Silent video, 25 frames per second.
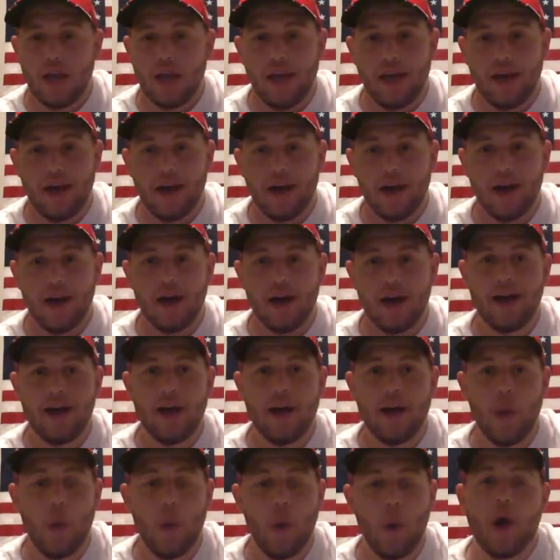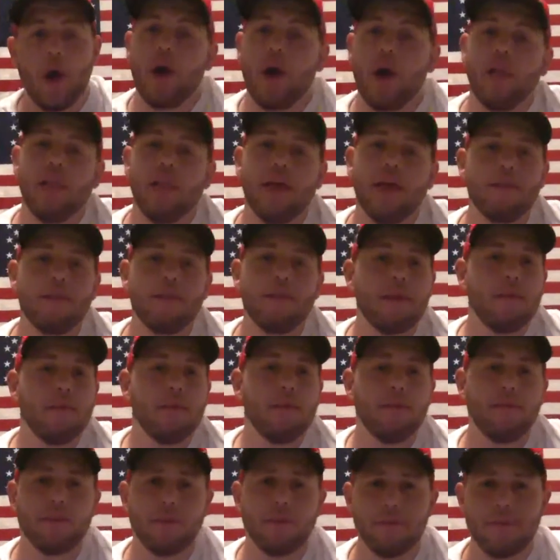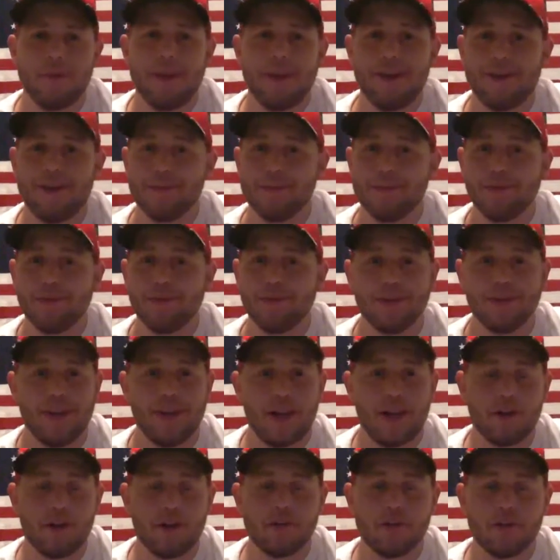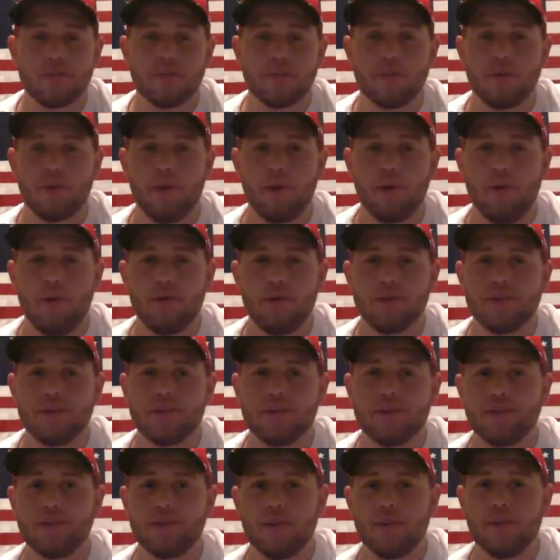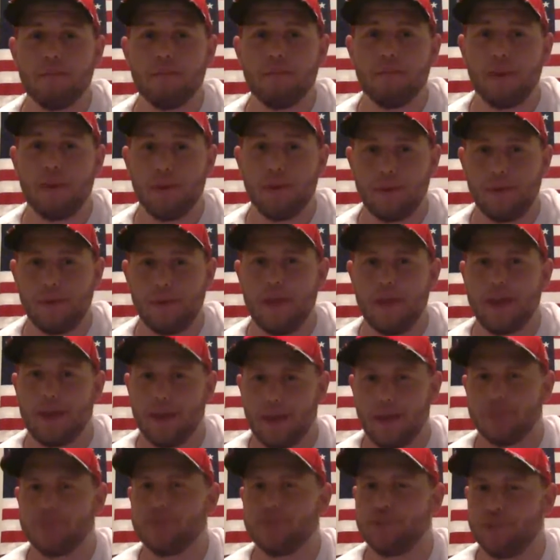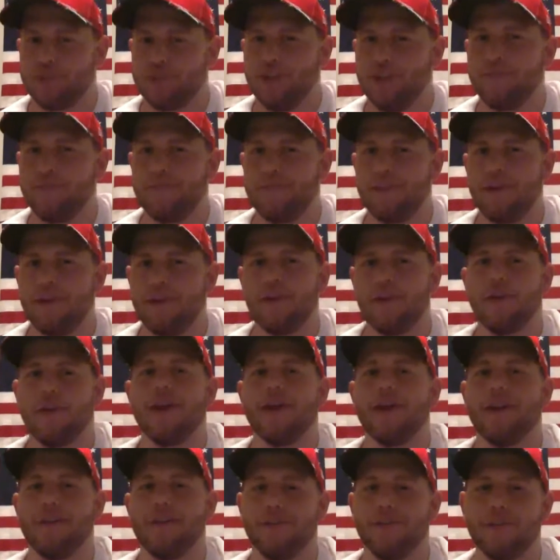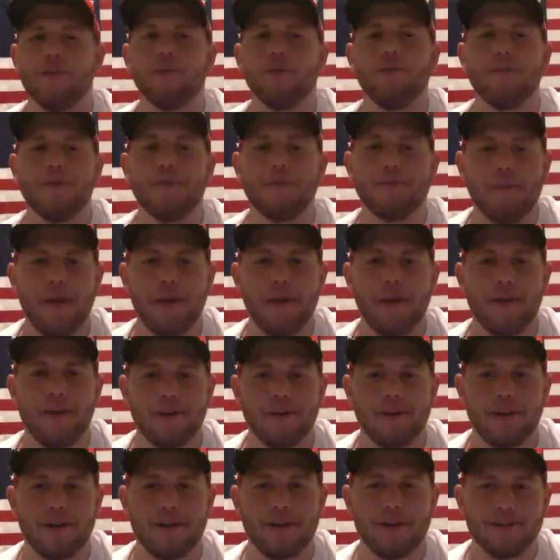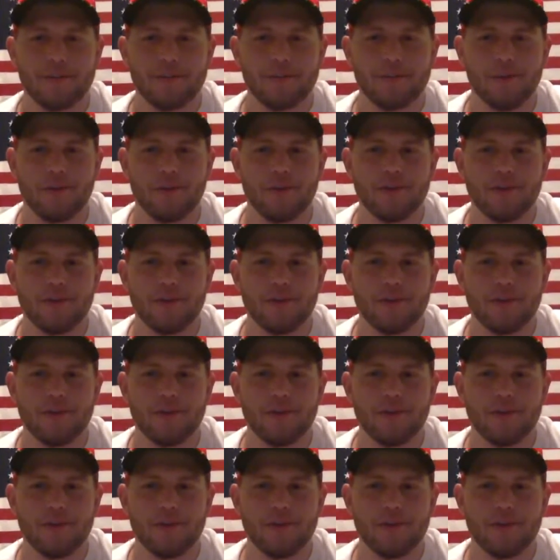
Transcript: A lot of people have compared him to a Darren Sproles, but like a shiftier and a little bit better Darren Sproles.